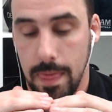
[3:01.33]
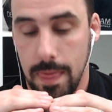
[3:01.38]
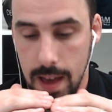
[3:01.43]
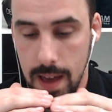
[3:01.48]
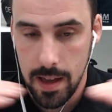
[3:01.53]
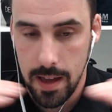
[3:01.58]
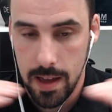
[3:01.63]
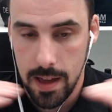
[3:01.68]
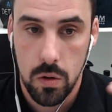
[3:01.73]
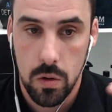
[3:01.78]
and
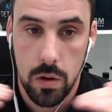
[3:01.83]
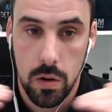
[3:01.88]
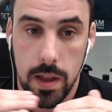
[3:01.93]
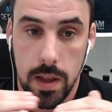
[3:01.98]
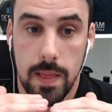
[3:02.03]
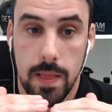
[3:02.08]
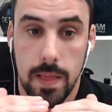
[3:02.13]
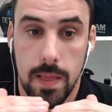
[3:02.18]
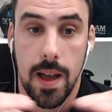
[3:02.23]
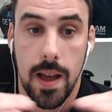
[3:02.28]
that is your
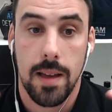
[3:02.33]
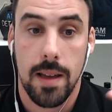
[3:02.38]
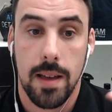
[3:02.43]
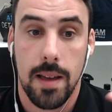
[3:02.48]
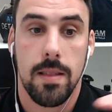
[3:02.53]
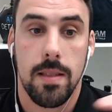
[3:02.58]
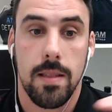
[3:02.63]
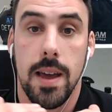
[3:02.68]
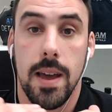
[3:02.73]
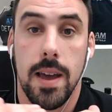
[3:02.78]

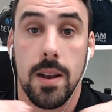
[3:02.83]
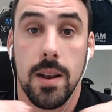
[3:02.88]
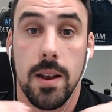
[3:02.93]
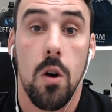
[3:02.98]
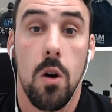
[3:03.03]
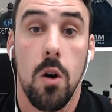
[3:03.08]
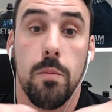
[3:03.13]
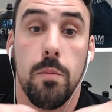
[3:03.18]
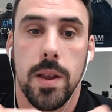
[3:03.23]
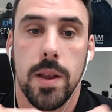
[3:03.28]
last line
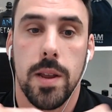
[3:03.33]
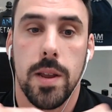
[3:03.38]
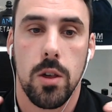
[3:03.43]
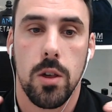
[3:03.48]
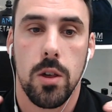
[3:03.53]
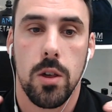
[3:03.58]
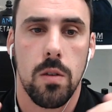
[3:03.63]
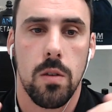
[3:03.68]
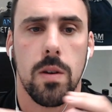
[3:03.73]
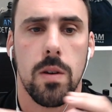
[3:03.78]
of
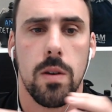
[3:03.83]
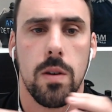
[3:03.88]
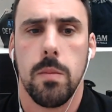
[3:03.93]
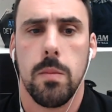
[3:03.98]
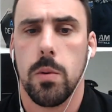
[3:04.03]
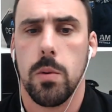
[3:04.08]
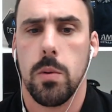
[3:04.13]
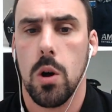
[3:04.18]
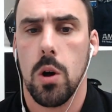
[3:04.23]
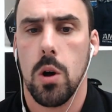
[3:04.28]
protection. That's why some
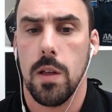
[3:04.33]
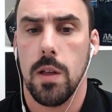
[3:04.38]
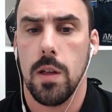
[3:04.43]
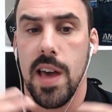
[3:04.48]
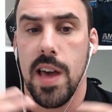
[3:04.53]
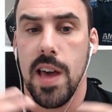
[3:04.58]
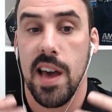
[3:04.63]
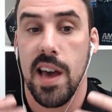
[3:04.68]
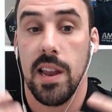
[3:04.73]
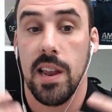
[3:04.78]
people call it
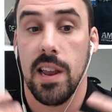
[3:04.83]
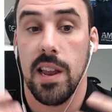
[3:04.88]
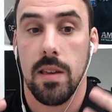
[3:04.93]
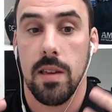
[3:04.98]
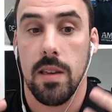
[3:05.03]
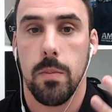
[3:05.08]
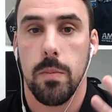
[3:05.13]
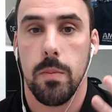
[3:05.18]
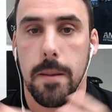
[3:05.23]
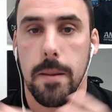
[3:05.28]
the
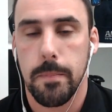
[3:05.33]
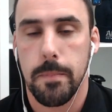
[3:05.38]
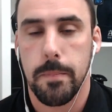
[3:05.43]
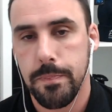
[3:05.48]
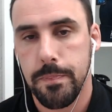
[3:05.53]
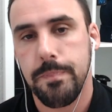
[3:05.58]
LSP.